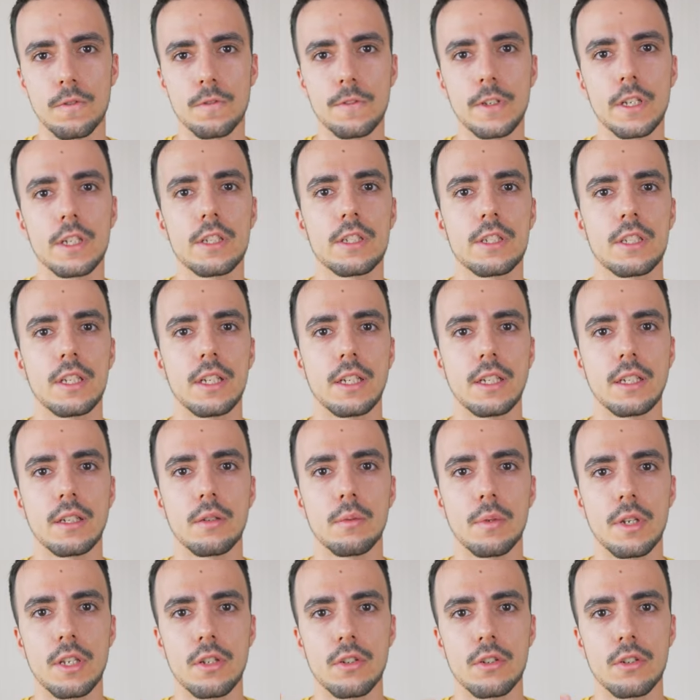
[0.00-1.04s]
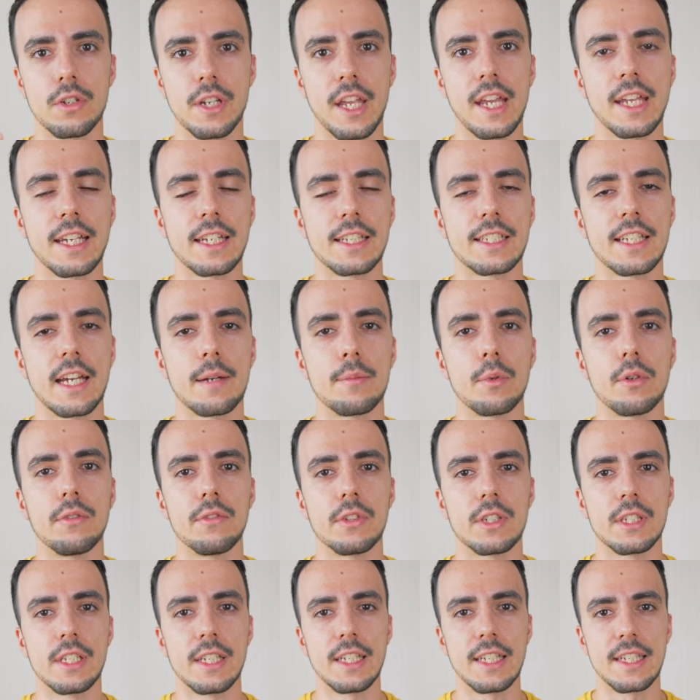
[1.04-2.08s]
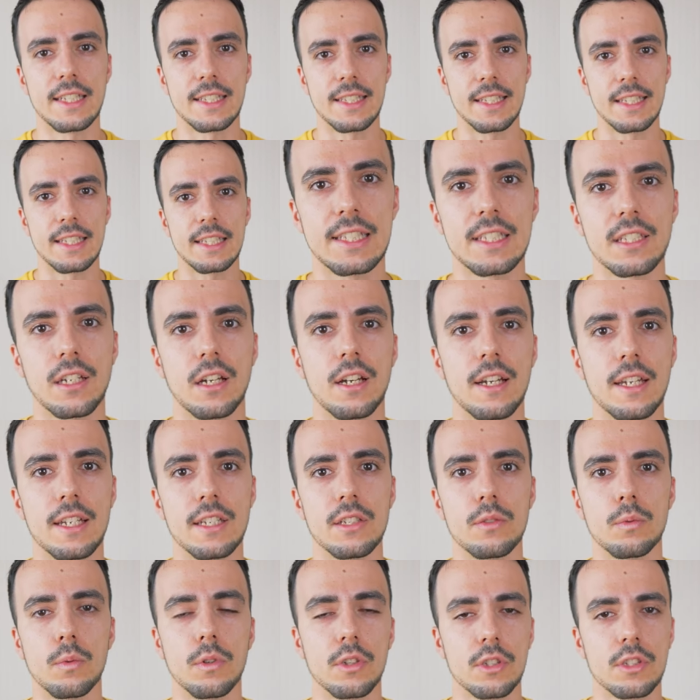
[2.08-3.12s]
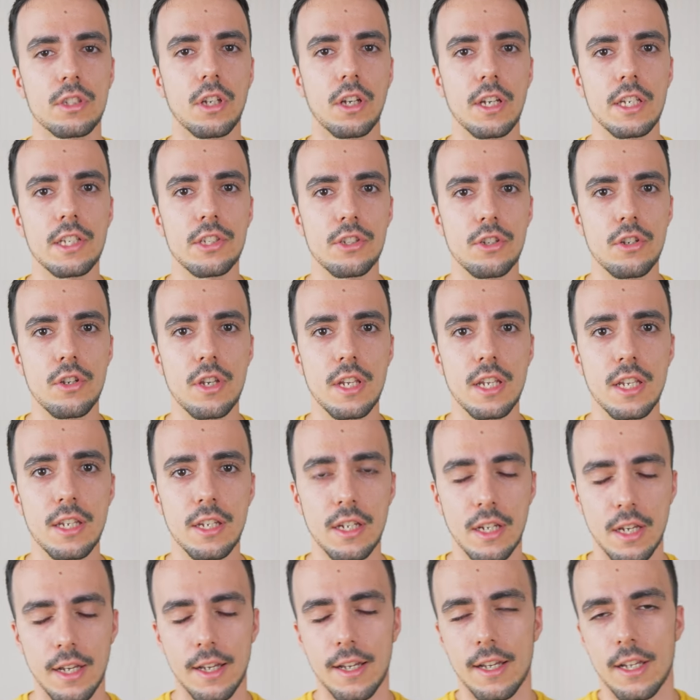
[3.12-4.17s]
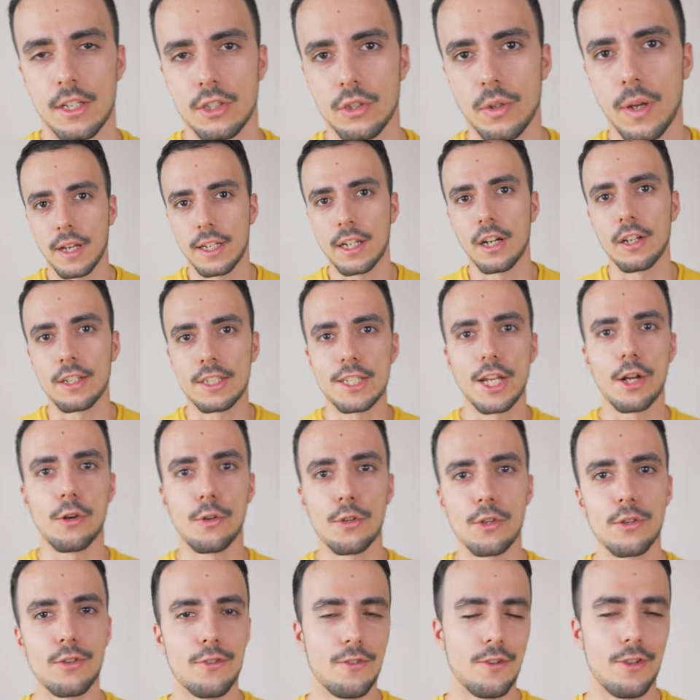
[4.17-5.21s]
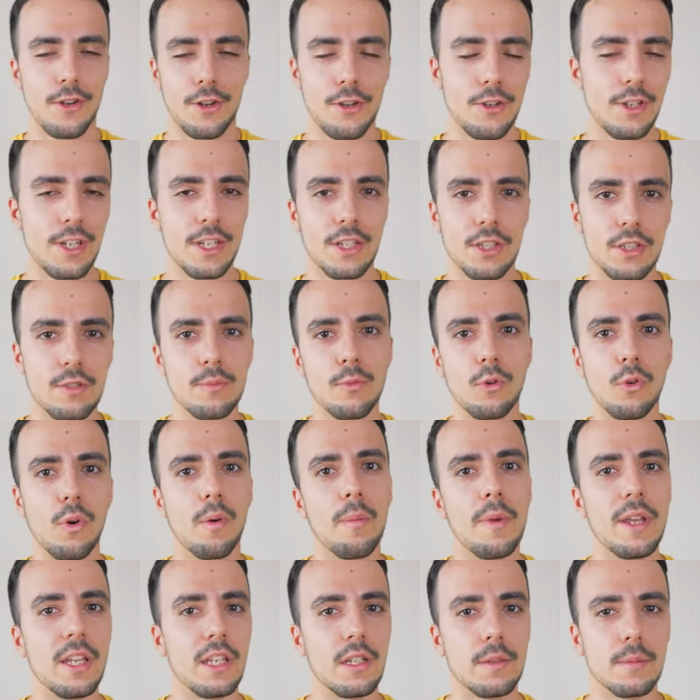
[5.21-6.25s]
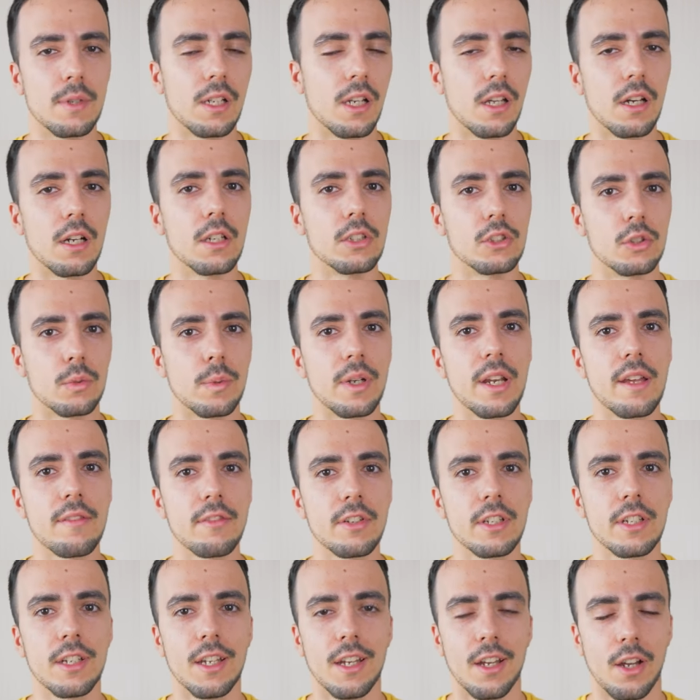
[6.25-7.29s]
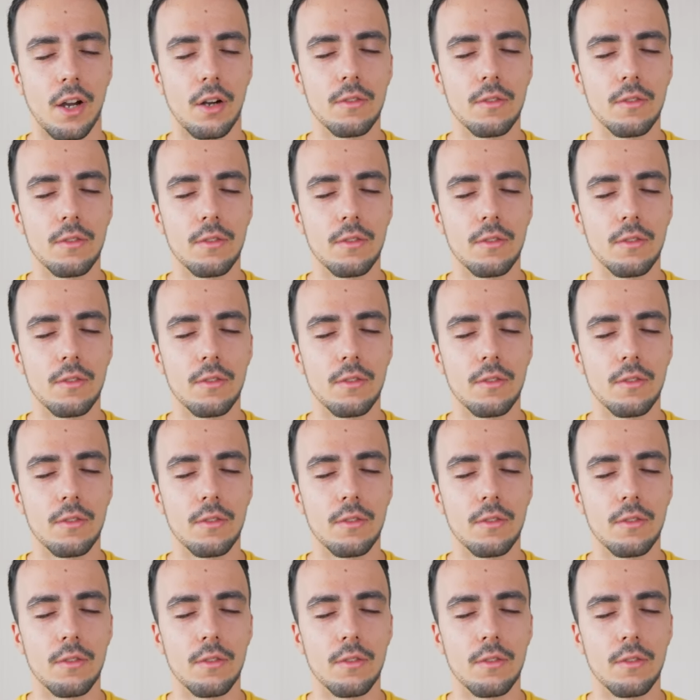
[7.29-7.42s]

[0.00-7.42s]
the first thing when you're getting a tab obviously is the size. What size do you need? So I can't tell you, you know, you need a small, medium, a large or whatever.